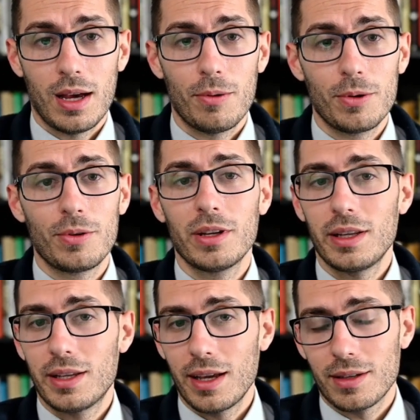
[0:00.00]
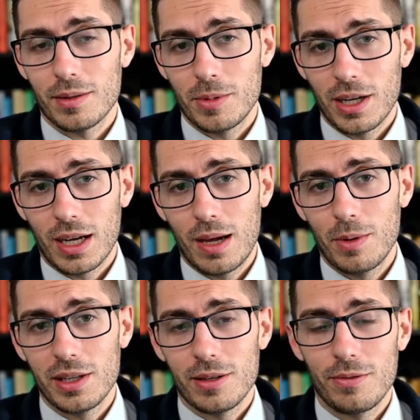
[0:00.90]
Uh, we really take some of your
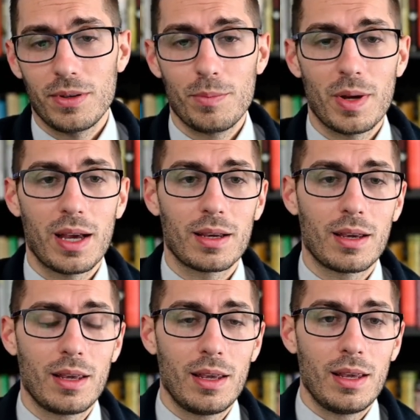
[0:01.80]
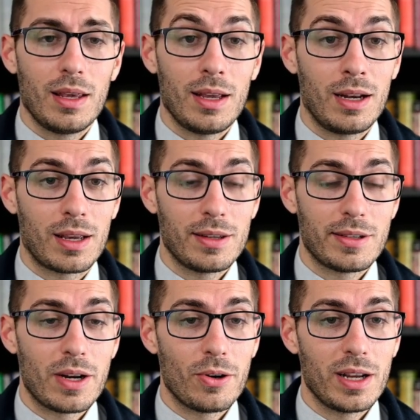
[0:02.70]
comments and feedback into
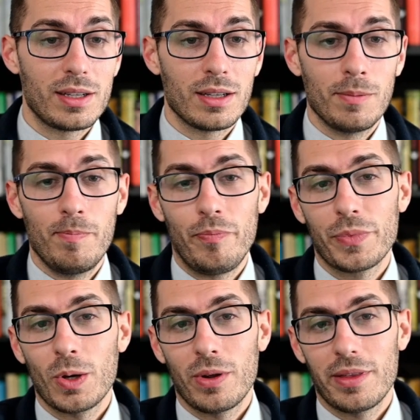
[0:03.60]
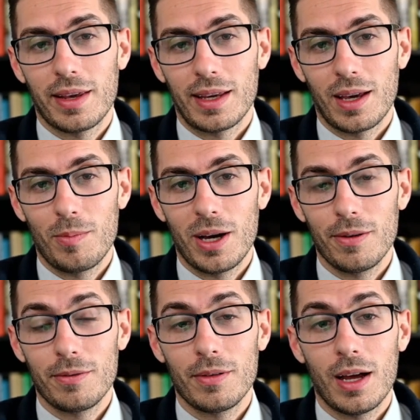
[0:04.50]
consideration when thinking
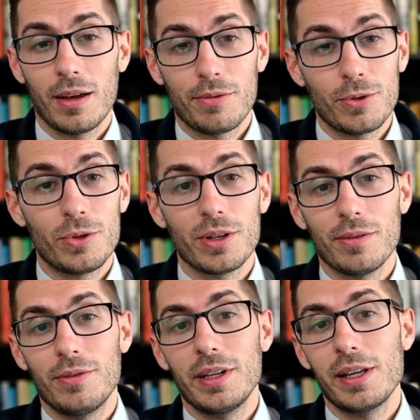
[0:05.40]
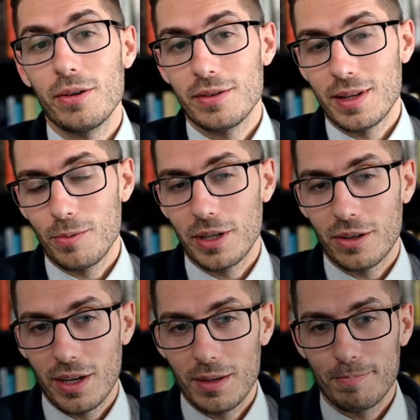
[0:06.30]
about uh, future videos that we
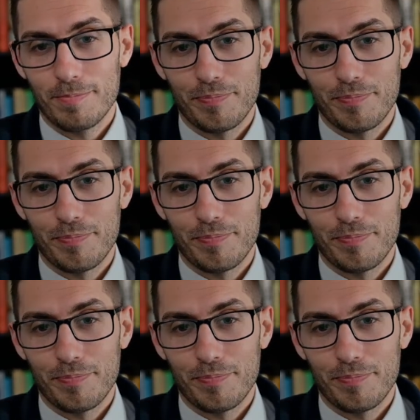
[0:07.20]
create.